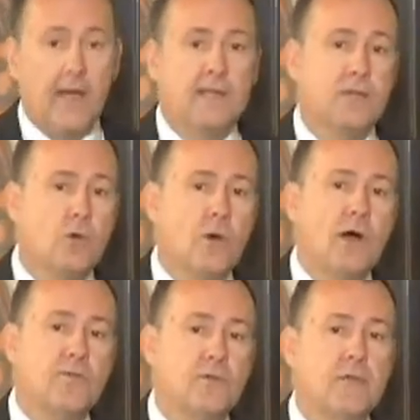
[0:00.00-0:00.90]
I
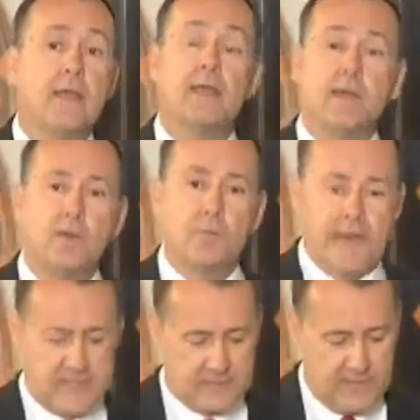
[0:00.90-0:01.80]
co-authored and helped
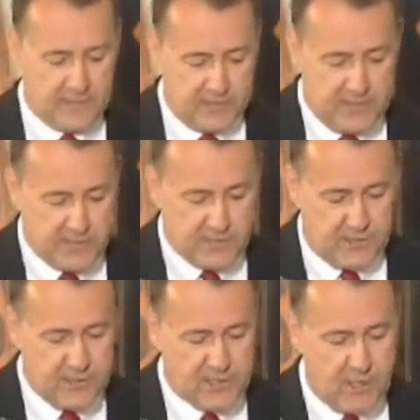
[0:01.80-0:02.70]
pass
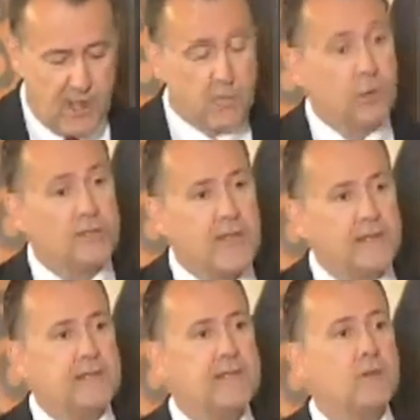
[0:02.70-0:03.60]
legislation
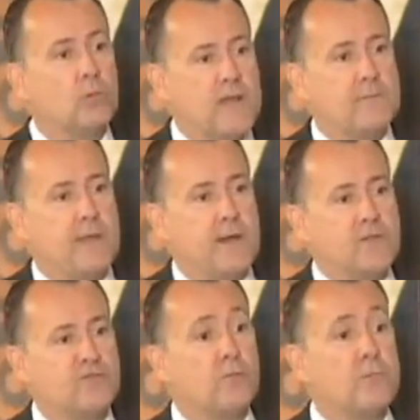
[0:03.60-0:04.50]
protecting
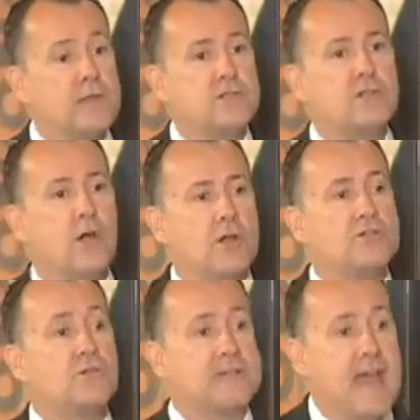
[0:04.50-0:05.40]
ratepayers from being
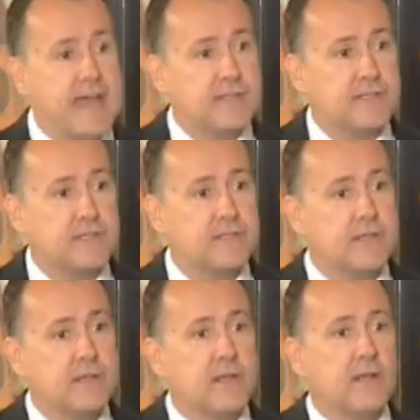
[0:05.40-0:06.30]
charged for taxes
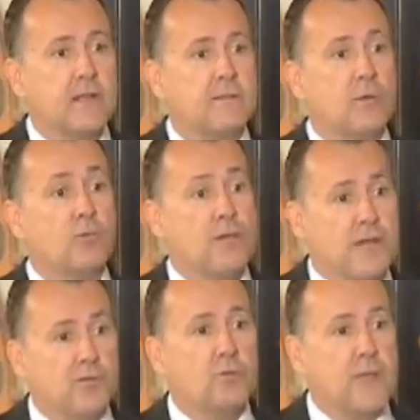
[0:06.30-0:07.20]
that were
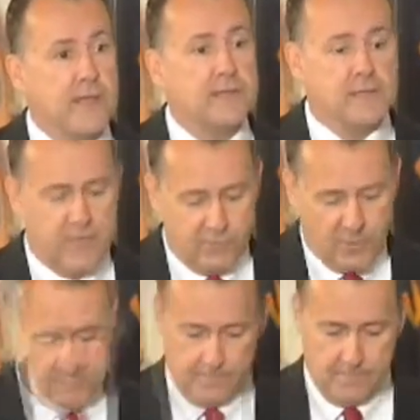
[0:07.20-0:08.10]
never paid to
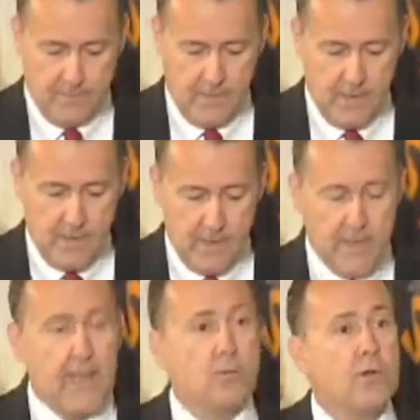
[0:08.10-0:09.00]
government.
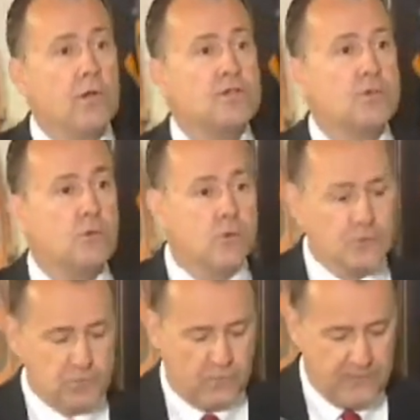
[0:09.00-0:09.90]
And when our
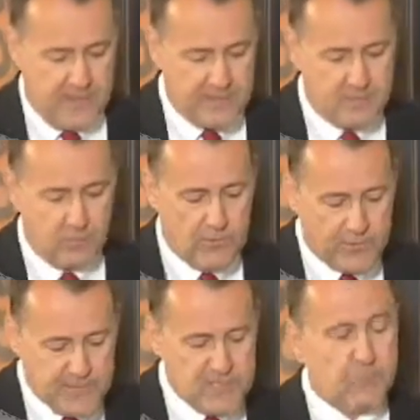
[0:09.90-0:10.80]
schools were faced with
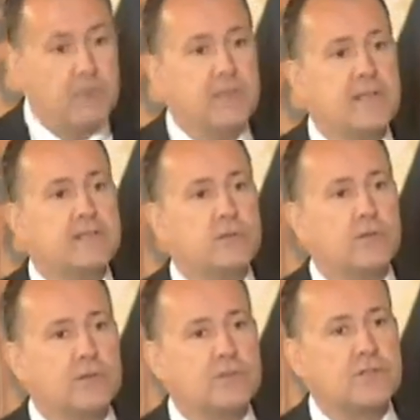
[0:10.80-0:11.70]
a desperate need to
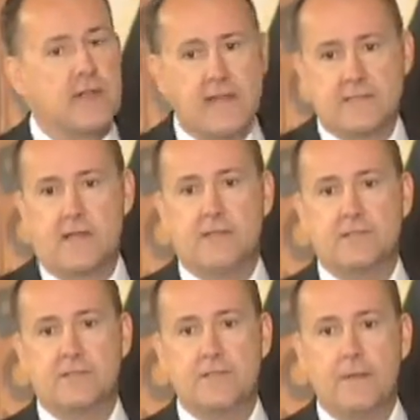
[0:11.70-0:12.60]
reduce class
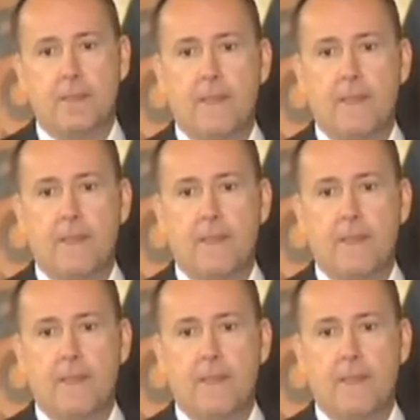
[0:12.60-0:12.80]
sizes,